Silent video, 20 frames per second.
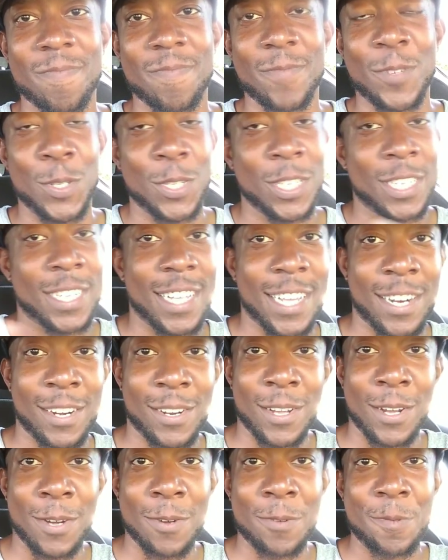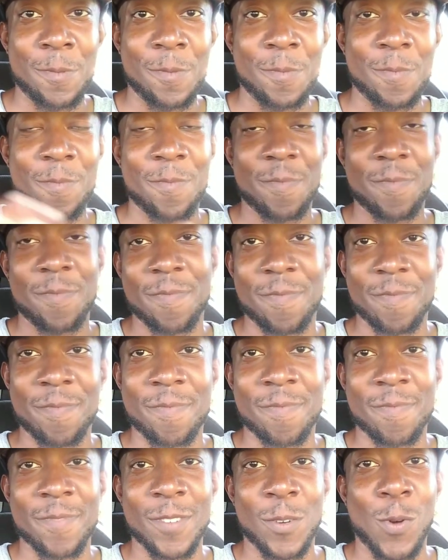You just let her go?
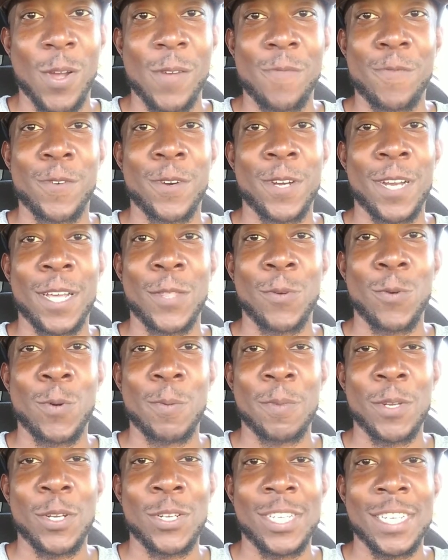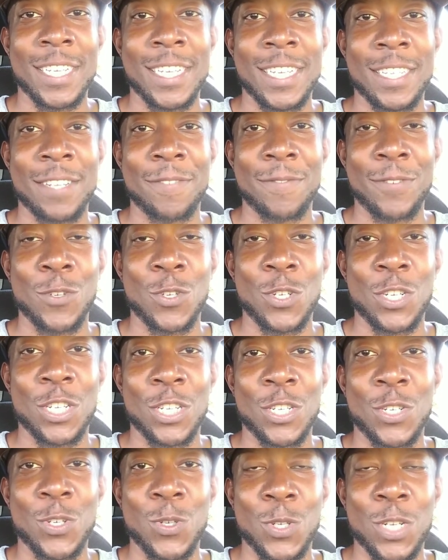Wait for another woman you see in the future to
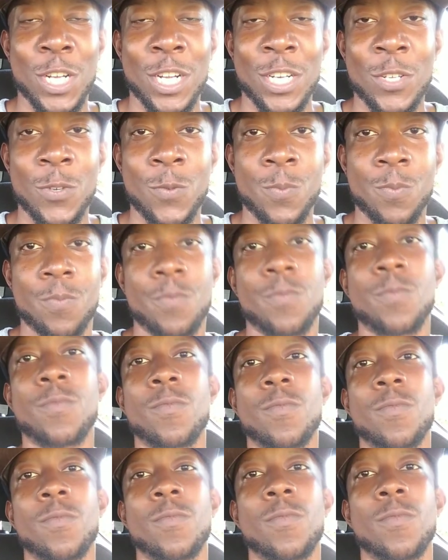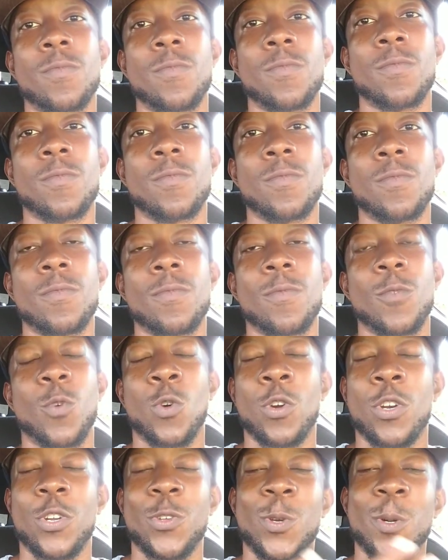choose on you?
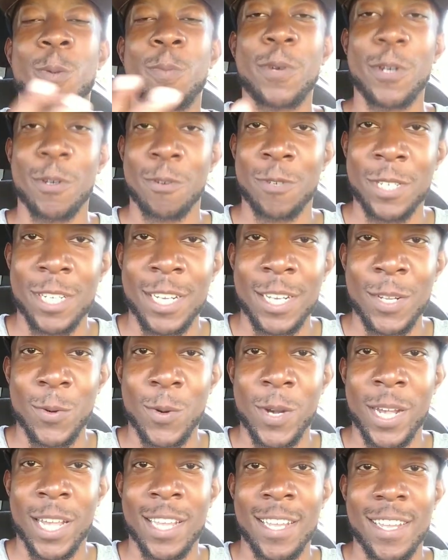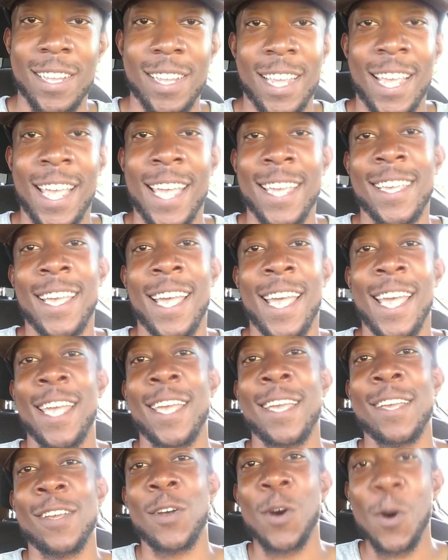Or do you approach anyway,
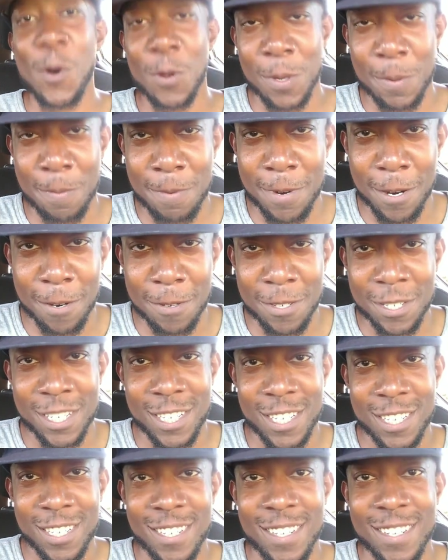aka cold approach,